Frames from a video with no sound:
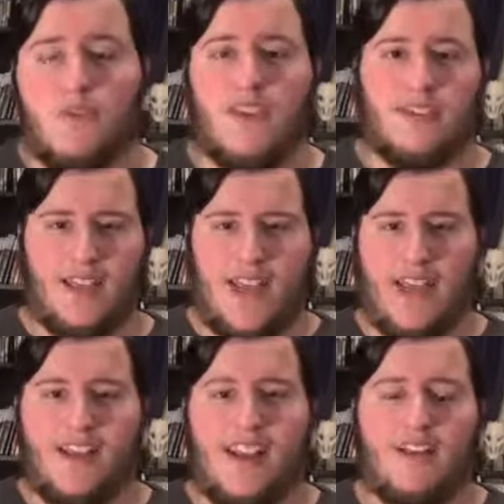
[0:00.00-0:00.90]
movie, he's like
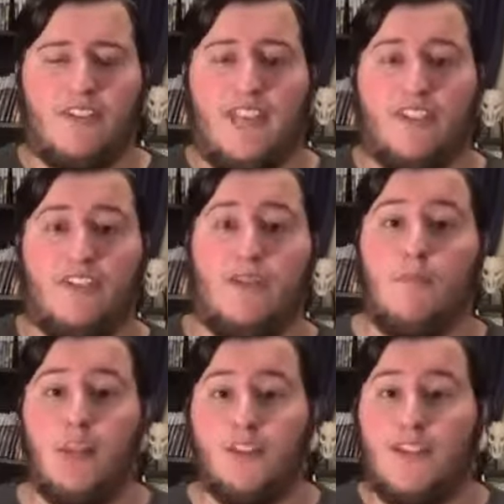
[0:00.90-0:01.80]
handing out tickets to
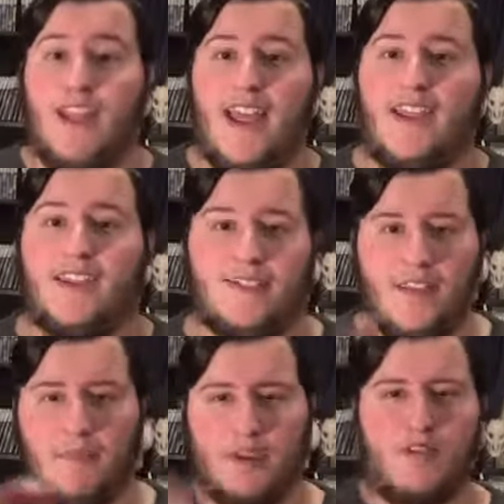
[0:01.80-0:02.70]
Bullet to the Head.
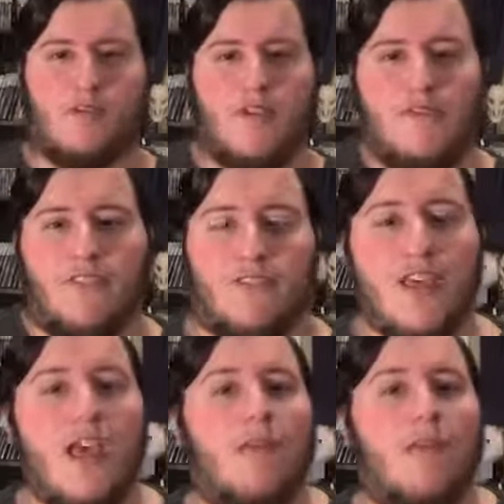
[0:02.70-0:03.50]
That'd be a cool reference.